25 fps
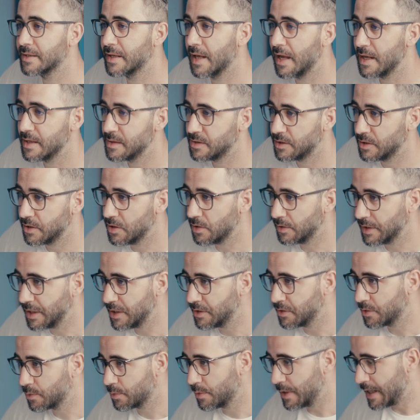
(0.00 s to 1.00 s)
case, you'll
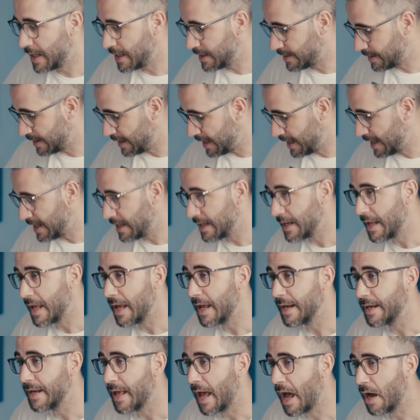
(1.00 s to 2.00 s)
need to create in
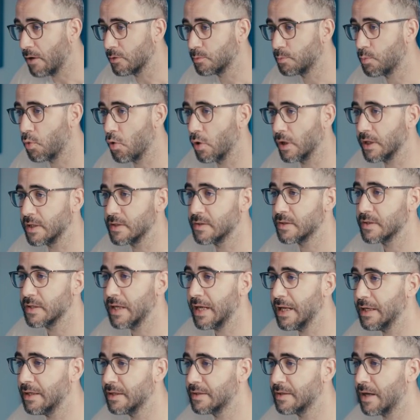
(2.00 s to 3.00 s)
and out points
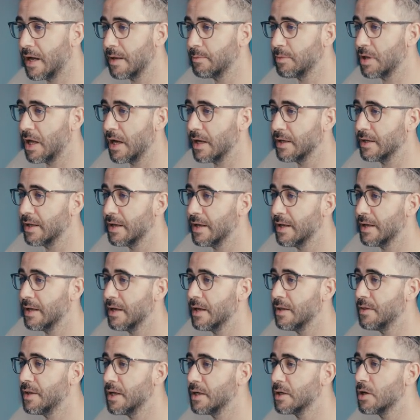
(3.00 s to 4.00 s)
in the timeline
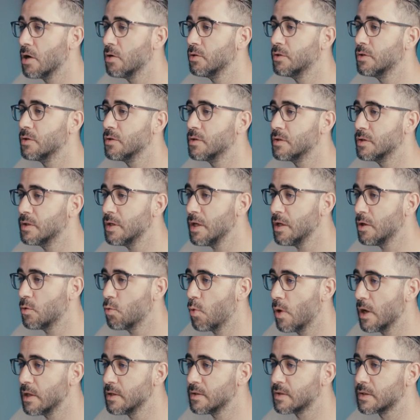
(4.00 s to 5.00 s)
and then go to
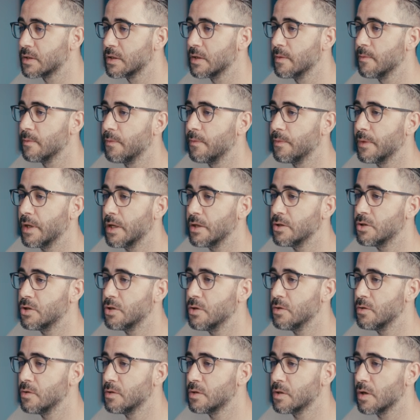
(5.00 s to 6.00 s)
sequence and
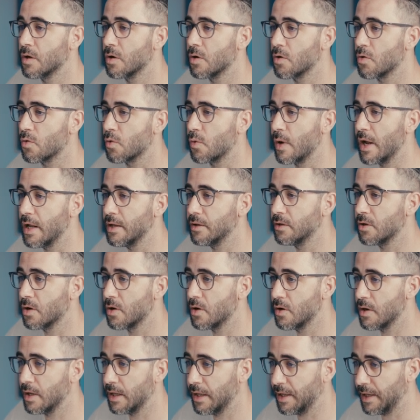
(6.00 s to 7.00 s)
choose
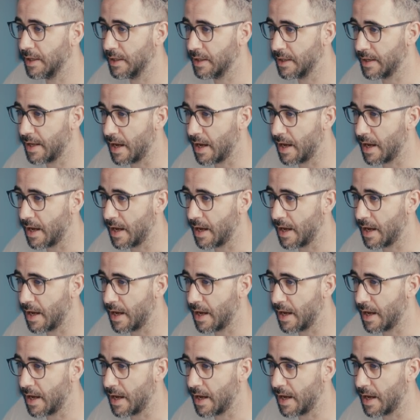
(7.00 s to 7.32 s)
render in and